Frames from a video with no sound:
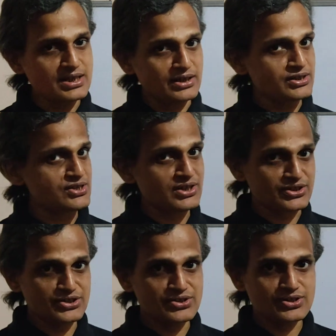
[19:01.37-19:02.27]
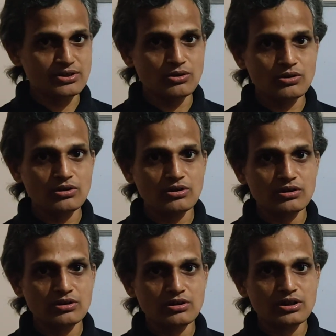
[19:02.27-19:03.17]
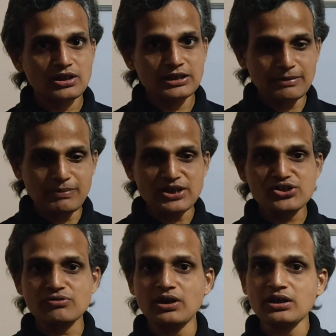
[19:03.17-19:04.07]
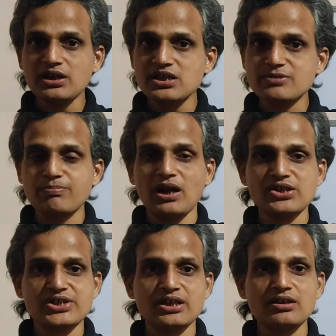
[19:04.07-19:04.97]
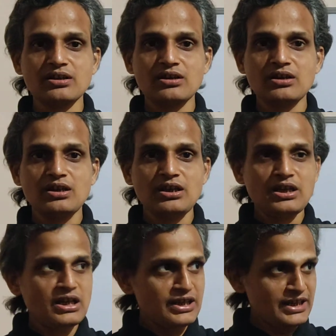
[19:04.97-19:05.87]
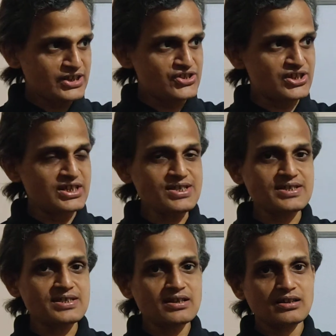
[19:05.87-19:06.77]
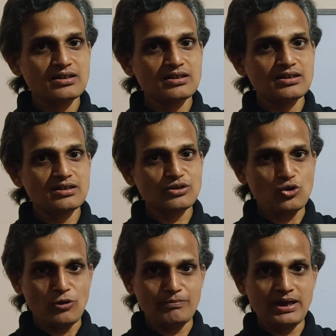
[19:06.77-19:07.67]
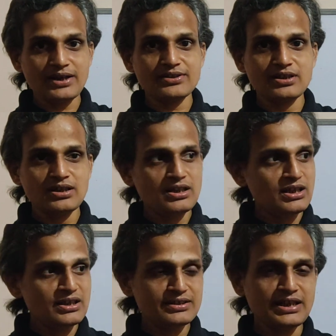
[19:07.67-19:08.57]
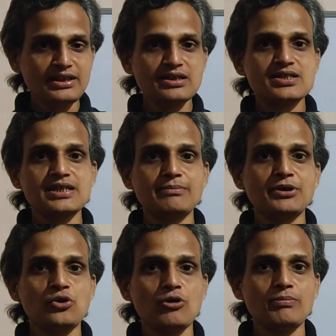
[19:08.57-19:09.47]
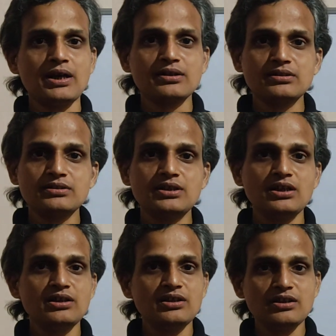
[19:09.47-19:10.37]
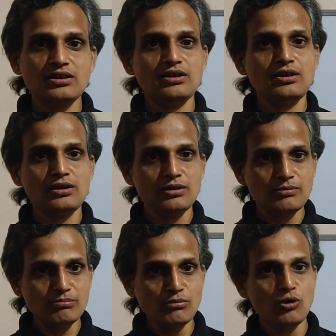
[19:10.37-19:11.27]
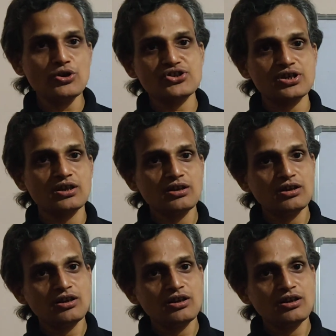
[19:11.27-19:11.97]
slender sections. The best one is plastic, next is compact, then semi-compact. The most